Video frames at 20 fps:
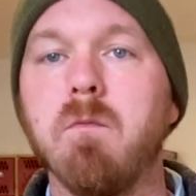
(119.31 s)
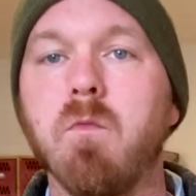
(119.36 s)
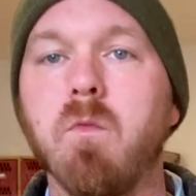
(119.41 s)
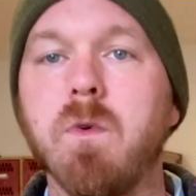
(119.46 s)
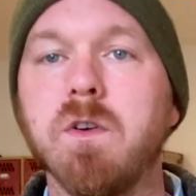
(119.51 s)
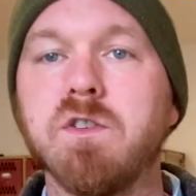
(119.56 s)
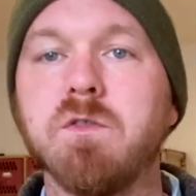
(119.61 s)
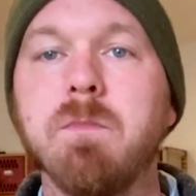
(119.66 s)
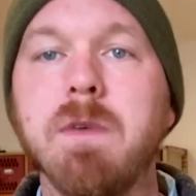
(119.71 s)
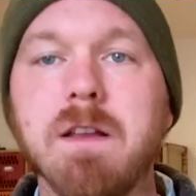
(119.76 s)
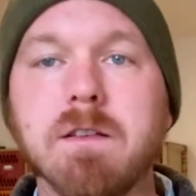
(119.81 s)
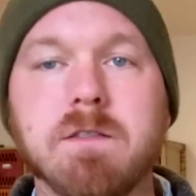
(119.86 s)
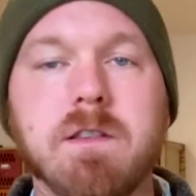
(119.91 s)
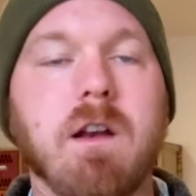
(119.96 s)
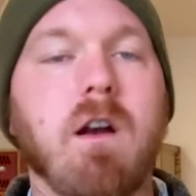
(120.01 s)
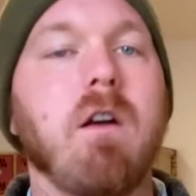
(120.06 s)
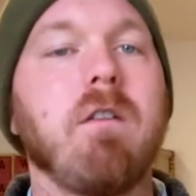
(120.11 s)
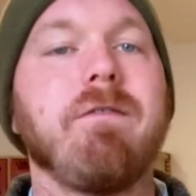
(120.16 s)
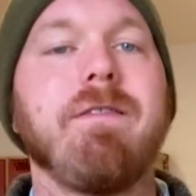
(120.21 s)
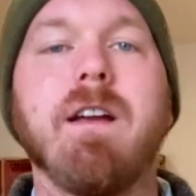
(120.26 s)
which means
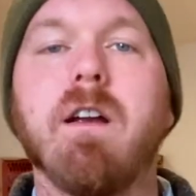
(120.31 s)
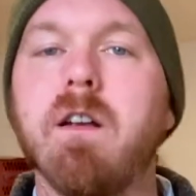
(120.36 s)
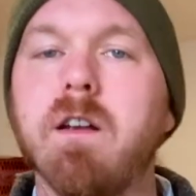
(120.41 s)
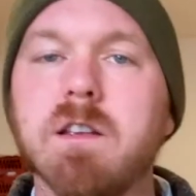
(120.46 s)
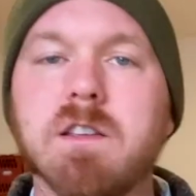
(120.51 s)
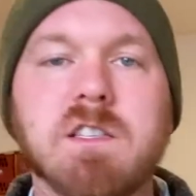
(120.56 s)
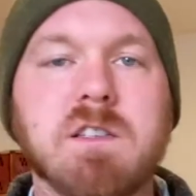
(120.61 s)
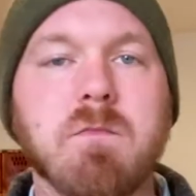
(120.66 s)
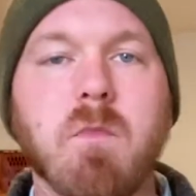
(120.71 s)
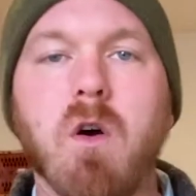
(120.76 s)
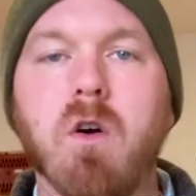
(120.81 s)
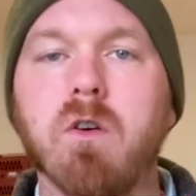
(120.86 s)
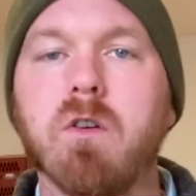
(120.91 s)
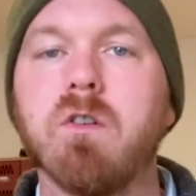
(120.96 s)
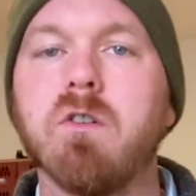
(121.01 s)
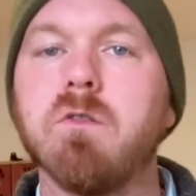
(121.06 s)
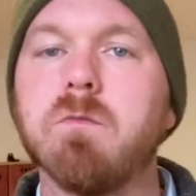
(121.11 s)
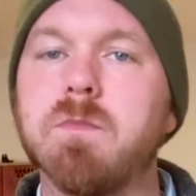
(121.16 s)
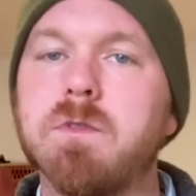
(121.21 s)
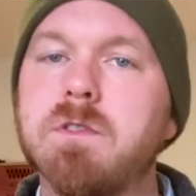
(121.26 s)
that our various small
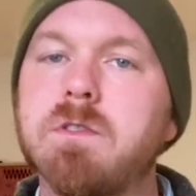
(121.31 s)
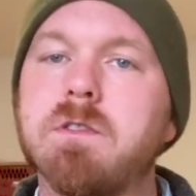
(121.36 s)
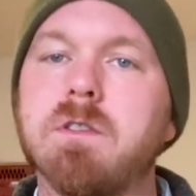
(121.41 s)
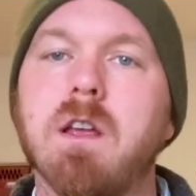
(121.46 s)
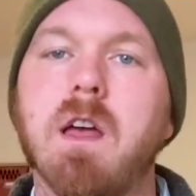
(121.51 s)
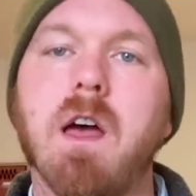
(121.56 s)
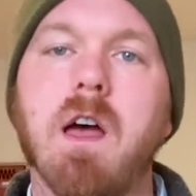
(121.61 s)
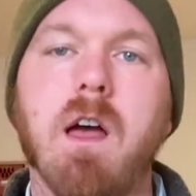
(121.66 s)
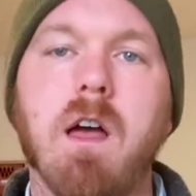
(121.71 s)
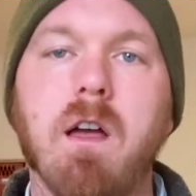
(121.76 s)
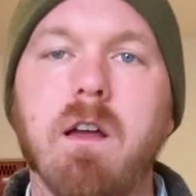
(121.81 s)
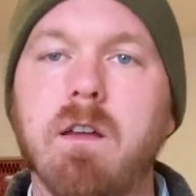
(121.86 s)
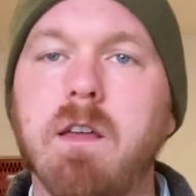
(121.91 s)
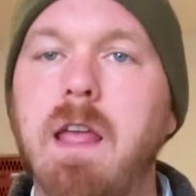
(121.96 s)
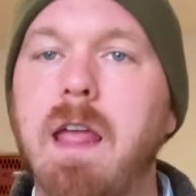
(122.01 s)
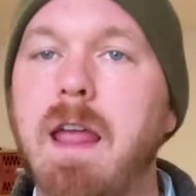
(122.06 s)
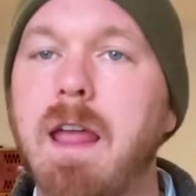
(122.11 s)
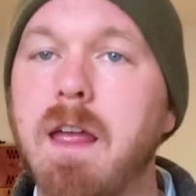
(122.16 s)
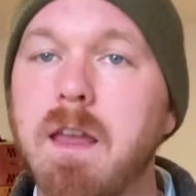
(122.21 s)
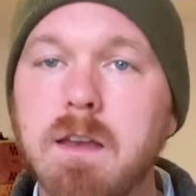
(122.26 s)
groups
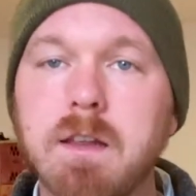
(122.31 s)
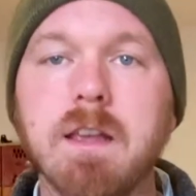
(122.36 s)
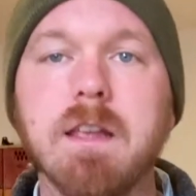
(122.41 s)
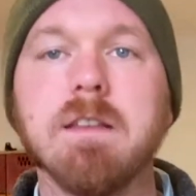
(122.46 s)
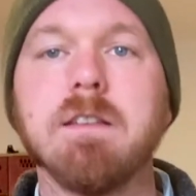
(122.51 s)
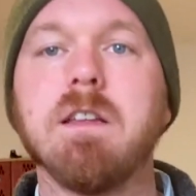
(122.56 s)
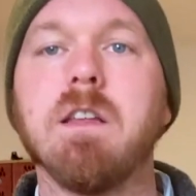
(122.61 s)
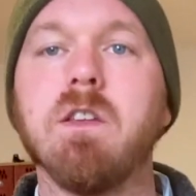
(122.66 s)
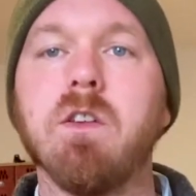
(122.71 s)
can continue